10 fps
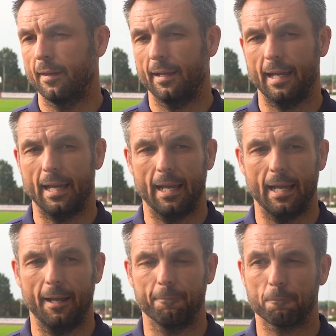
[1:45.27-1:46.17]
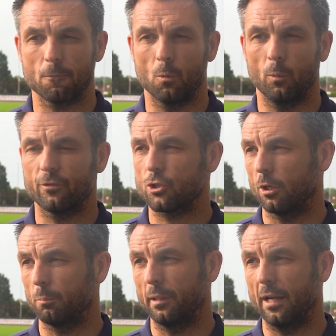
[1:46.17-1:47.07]
We have a
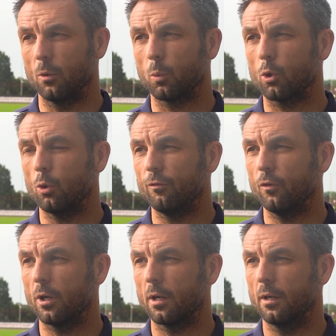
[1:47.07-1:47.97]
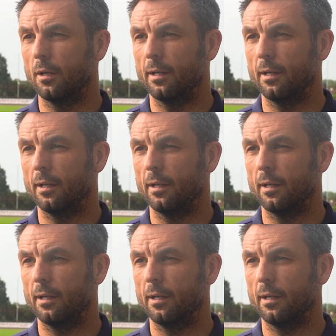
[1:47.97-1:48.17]
certain player that we're going for.